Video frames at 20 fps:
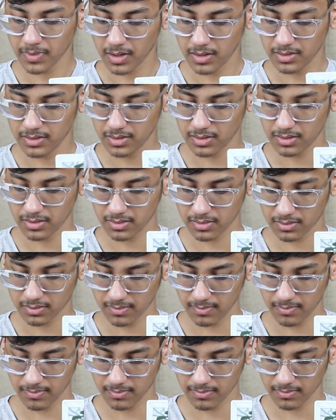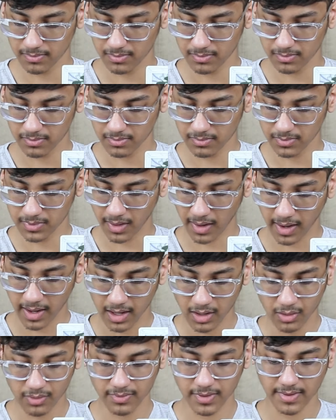the the
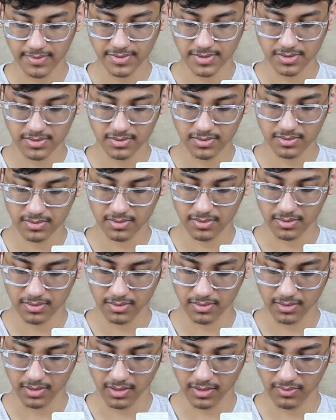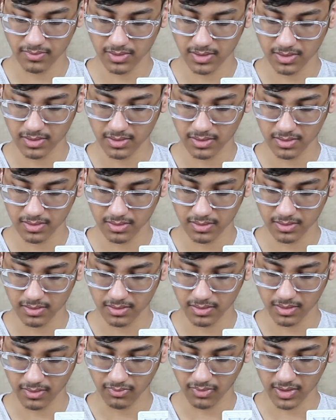radio waves even
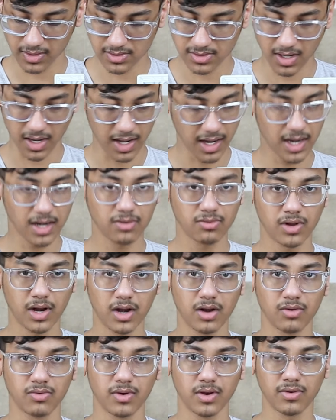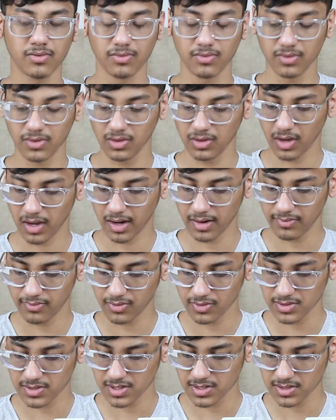if it is a negative radio wave you have
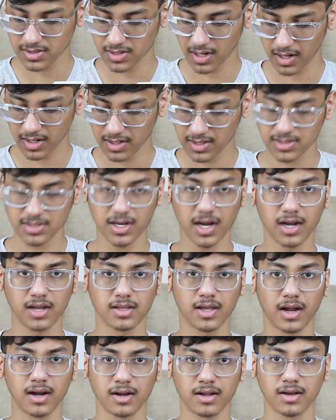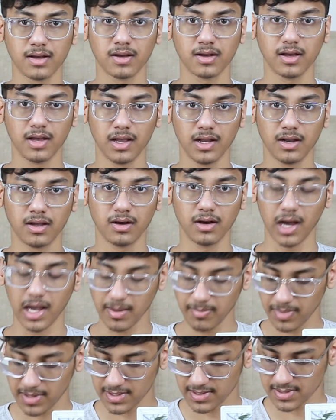to just understand that in a
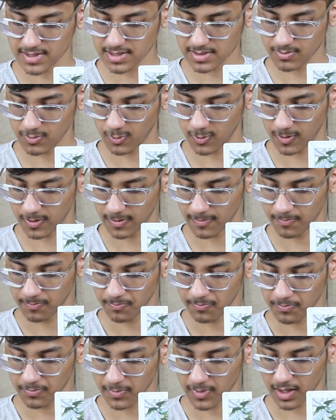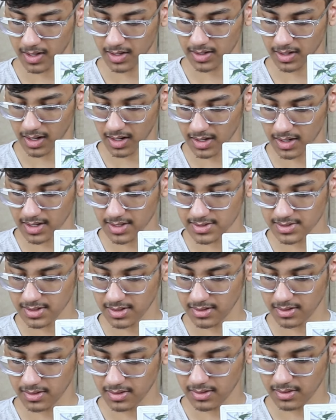high priestess mode and analyze
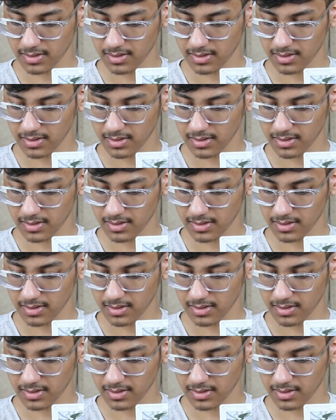it